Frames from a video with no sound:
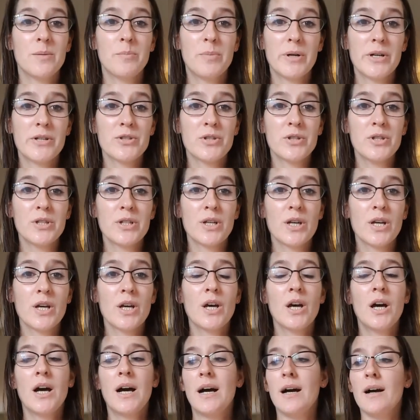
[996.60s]
But it's good.
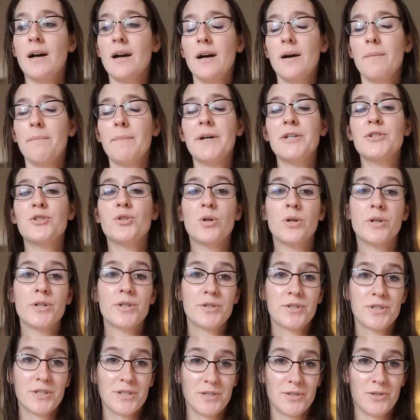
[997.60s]
My
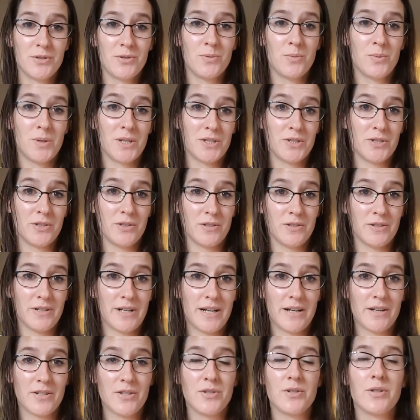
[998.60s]
daughter does want to learn
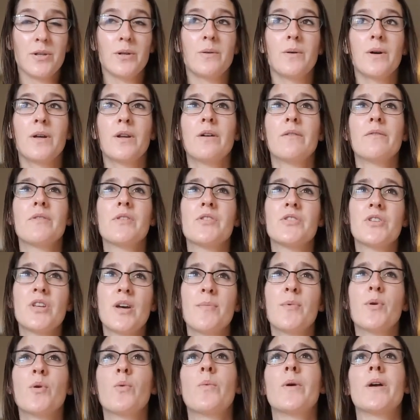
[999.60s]
how to sew, and over the
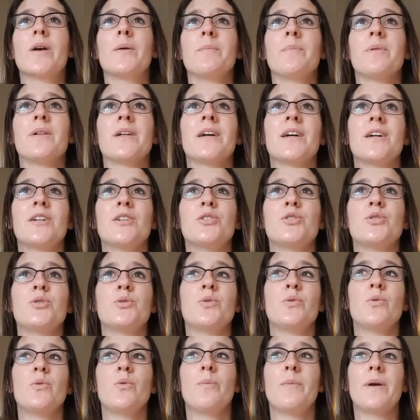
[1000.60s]
summer we had planned
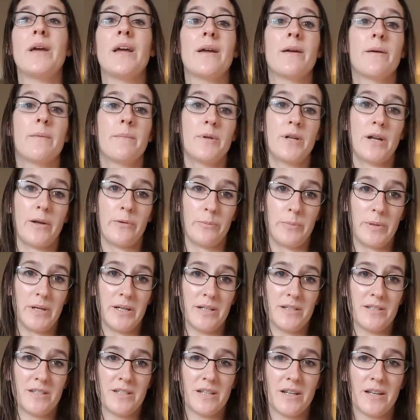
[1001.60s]
to make pajama
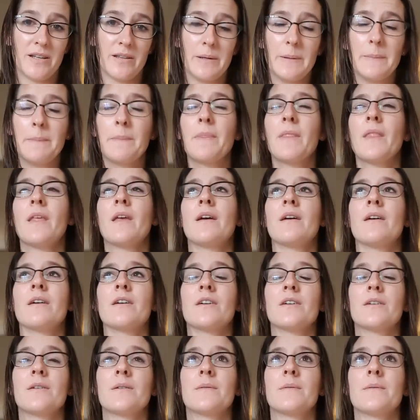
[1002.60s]
pants together.
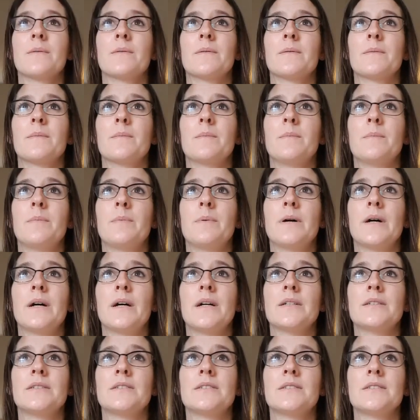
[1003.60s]

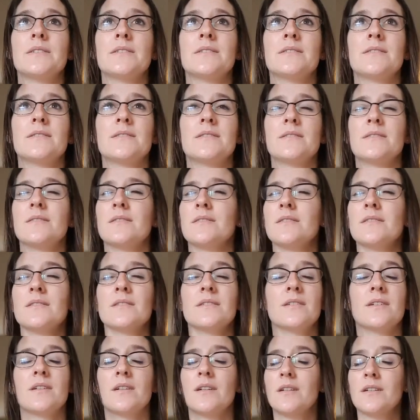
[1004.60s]
But
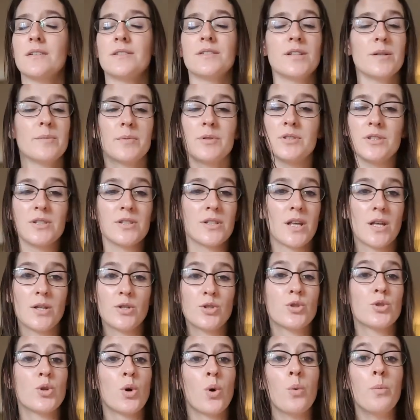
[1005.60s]
summer just
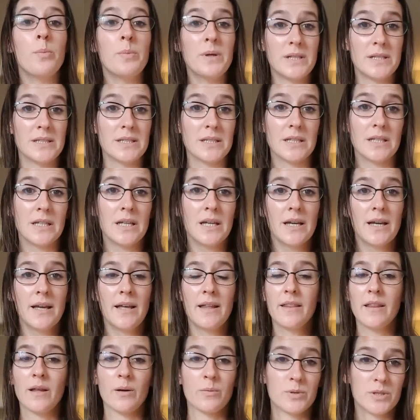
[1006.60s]
gets so busy
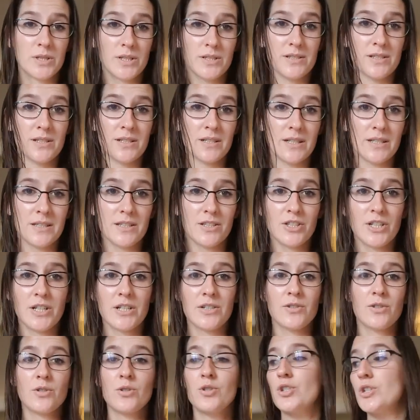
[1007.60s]
that we just didn't get the
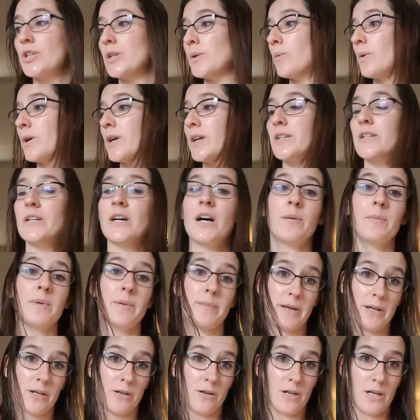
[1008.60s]
chance. So she wanted to help me
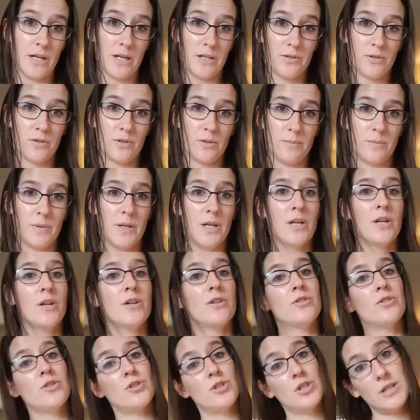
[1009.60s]
make her costume.
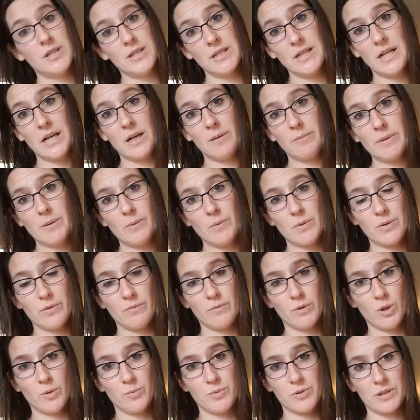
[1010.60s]
So she did help me with the
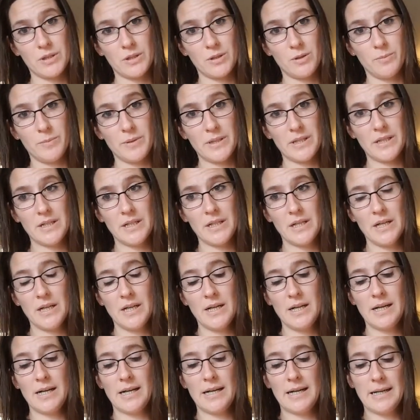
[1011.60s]
robes a little bit.
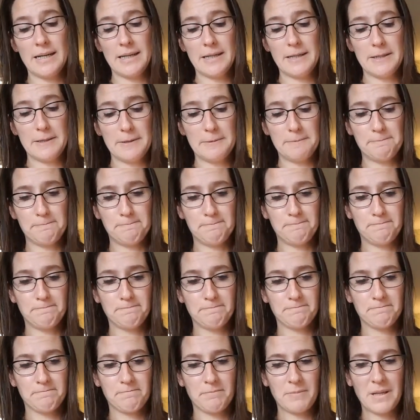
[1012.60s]

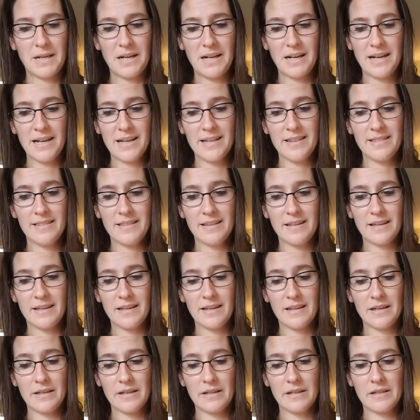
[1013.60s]
But I
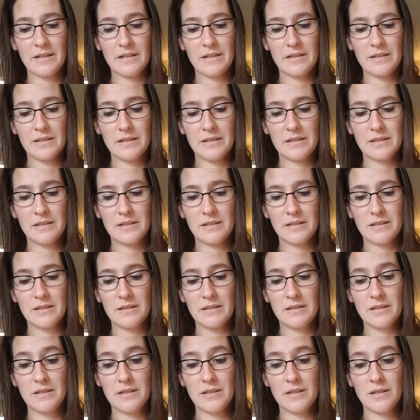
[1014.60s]
think
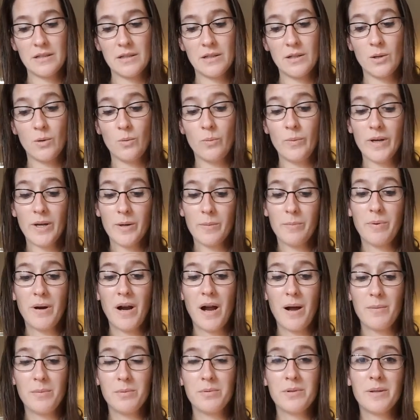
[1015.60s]
we could
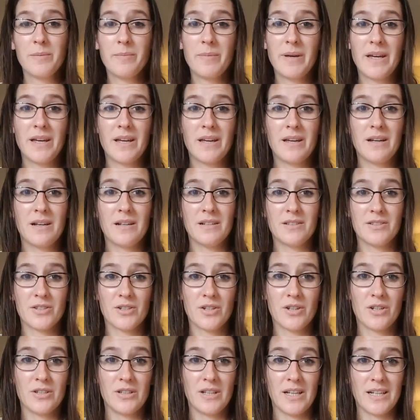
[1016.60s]
probably make a
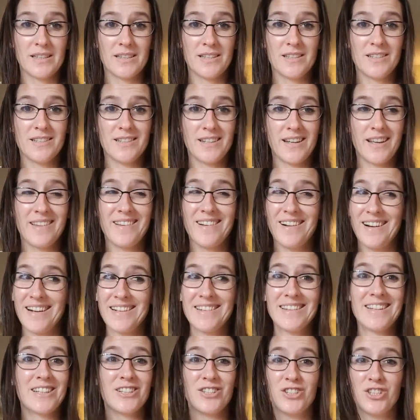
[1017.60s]
skirt like this together.
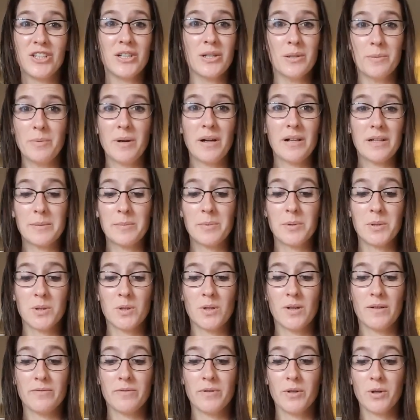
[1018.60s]
I think she could probably pull
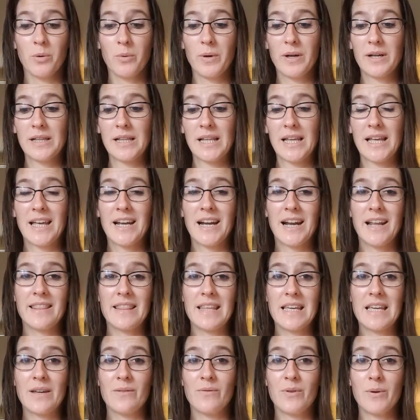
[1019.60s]
it off real quickly. And I
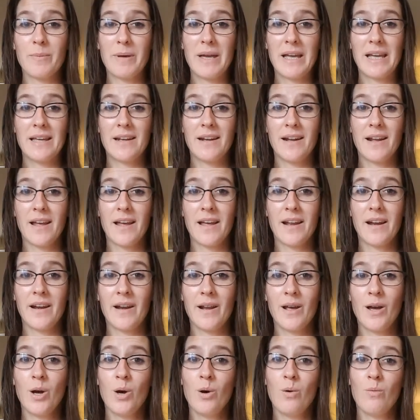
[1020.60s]
think if we make it again,
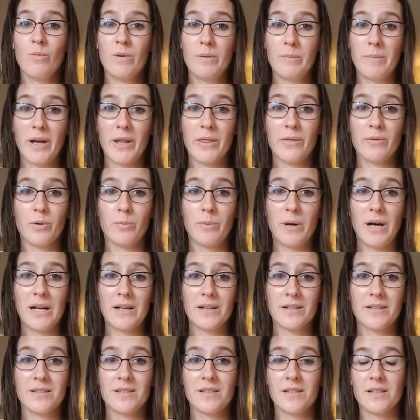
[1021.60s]
we might throw
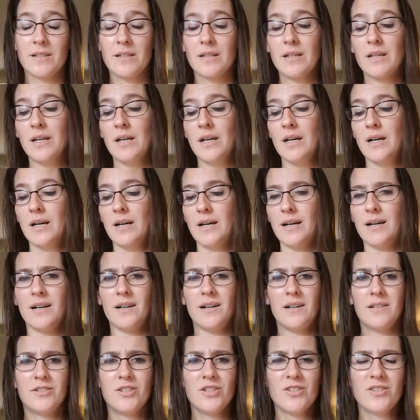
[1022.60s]
pockets in.
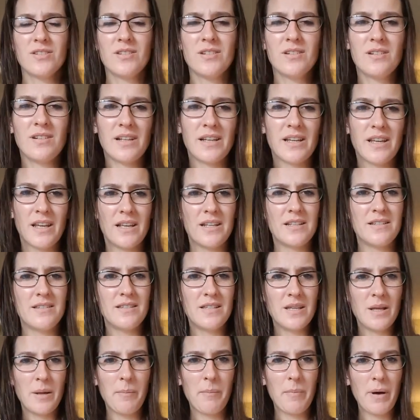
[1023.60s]
Just little like
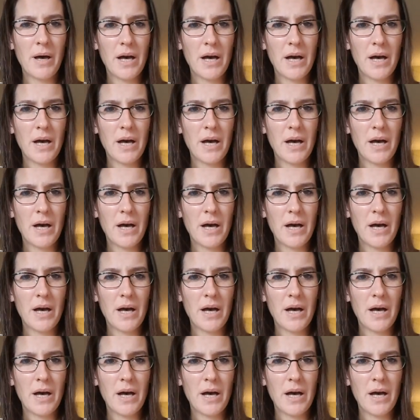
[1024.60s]
inseam